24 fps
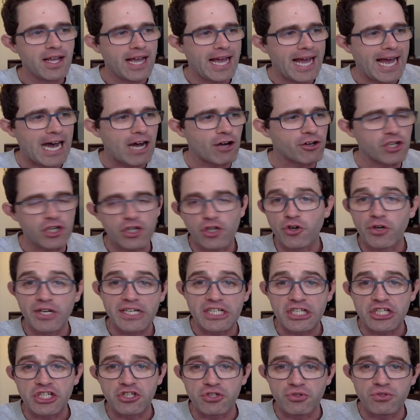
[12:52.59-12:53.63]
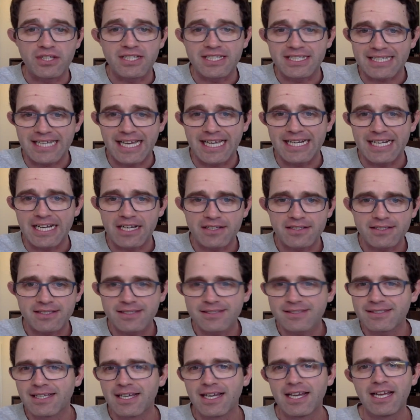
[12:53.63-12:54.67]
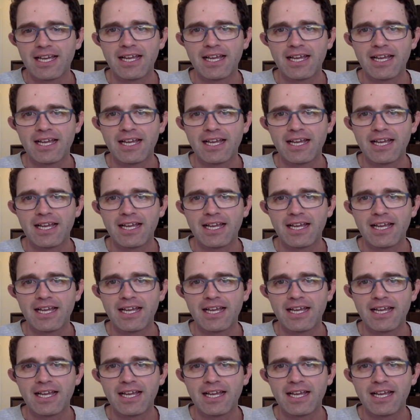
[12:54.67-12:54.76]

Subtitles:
how you're going to do this gait analysis,